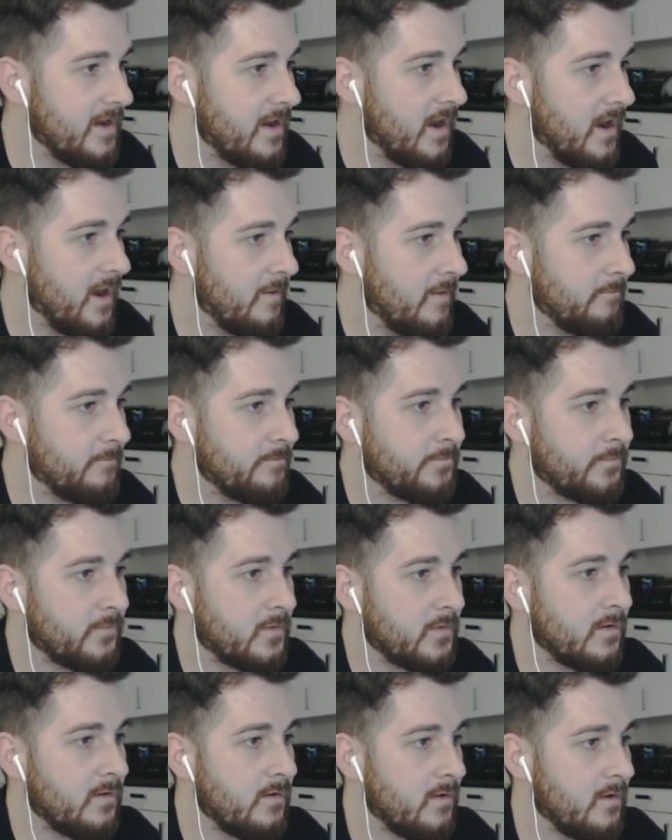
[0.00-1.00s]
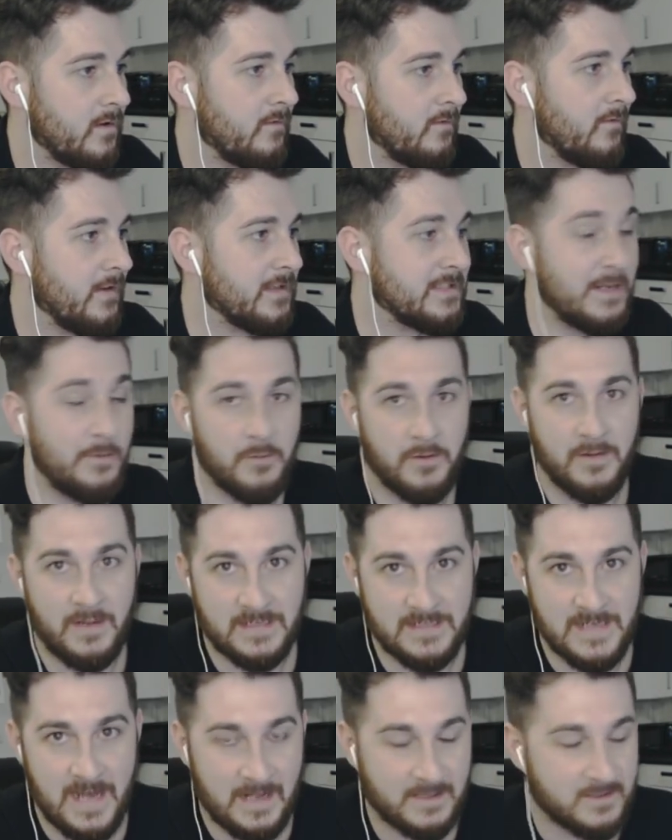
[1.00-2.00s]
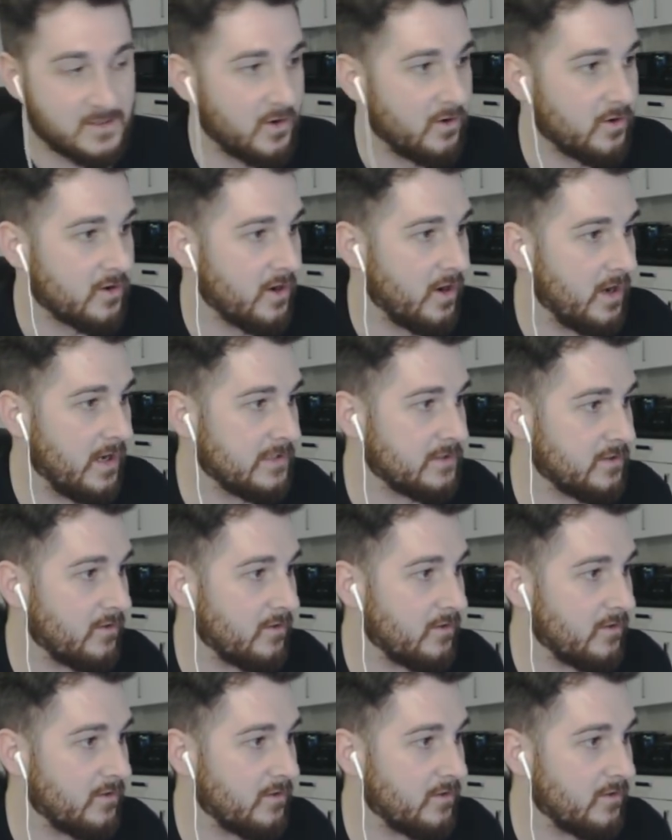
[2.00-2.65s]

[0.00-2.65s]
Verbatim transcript: Um, let's see what this lad's got, guys.